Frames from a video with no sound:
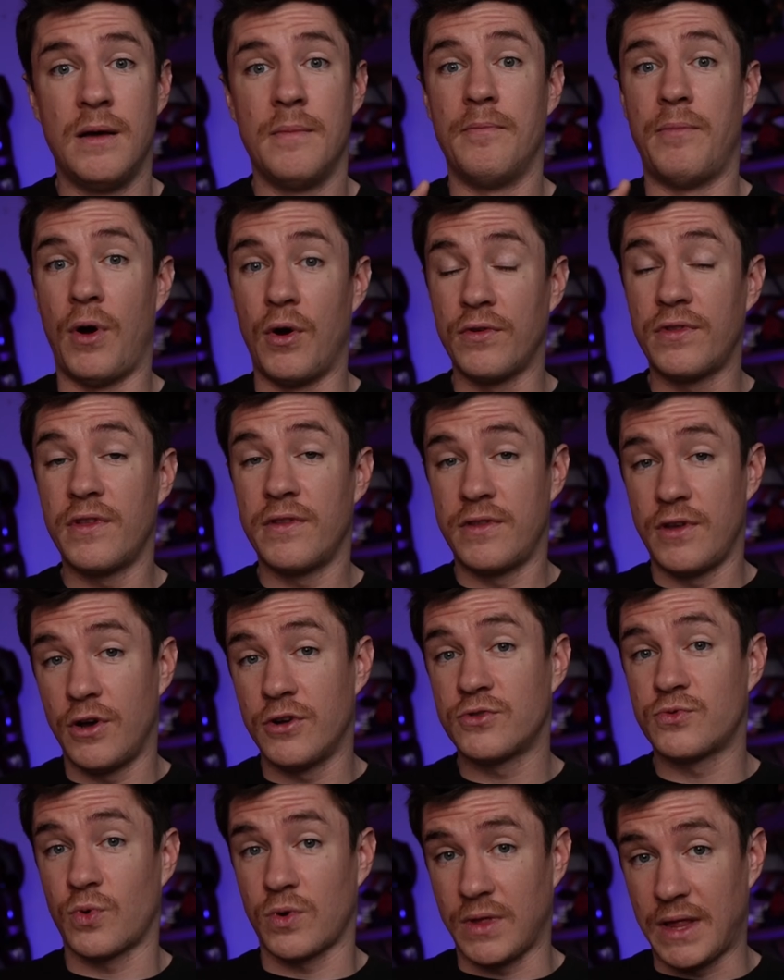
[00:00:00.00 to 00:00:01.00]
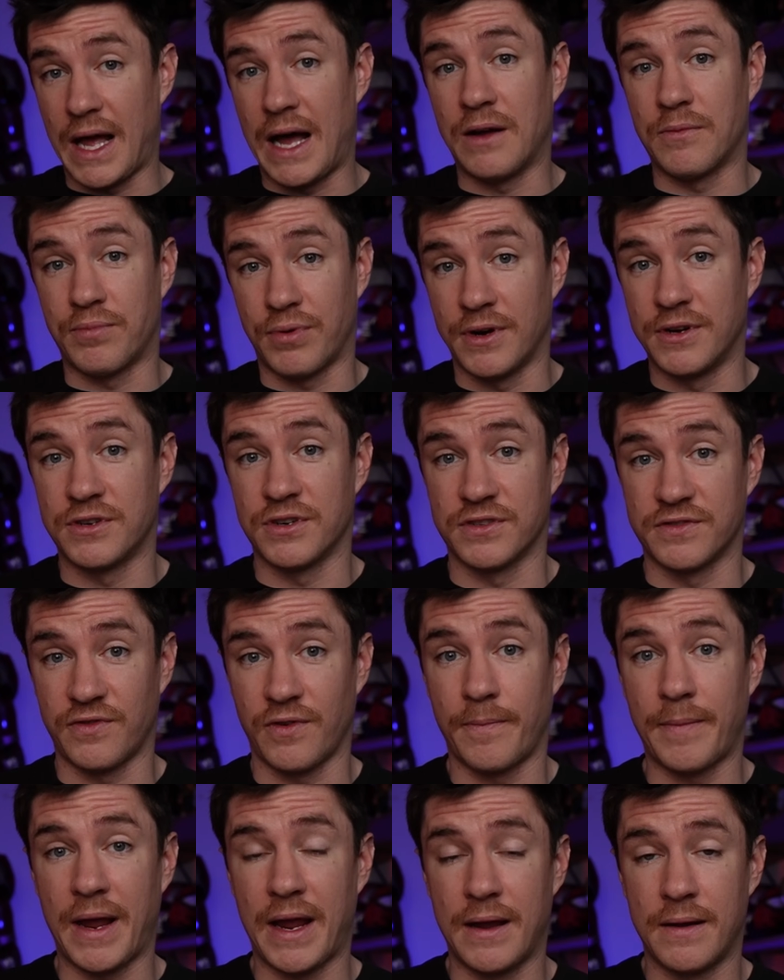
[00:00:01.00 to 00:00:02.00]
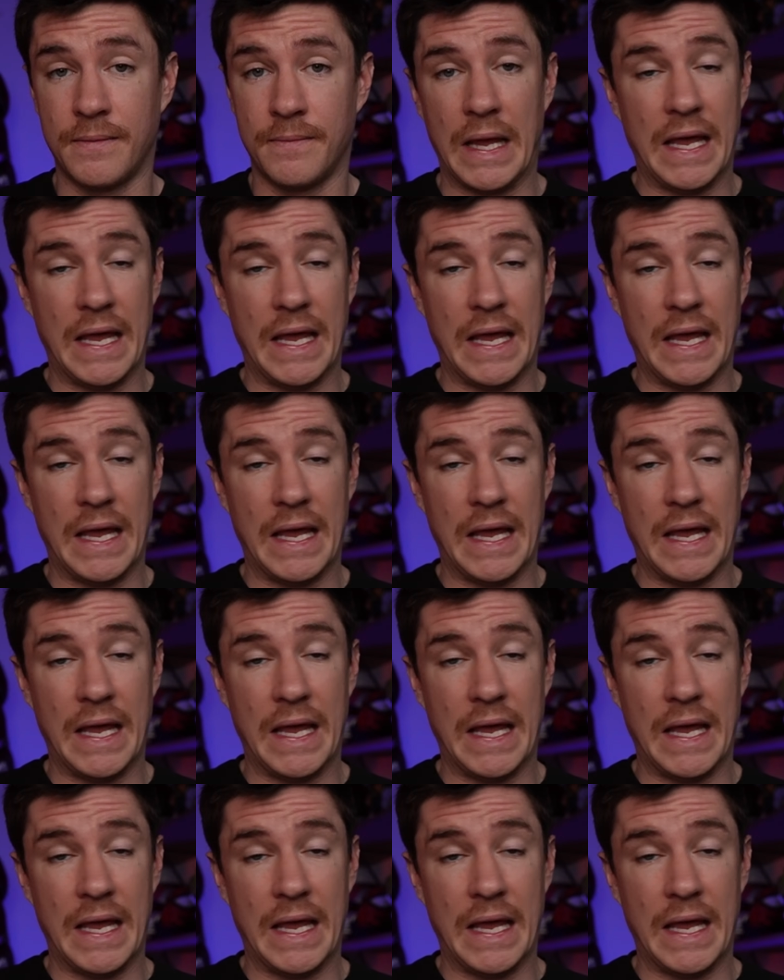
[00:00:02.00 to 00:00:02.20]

both of those were loud printers for me.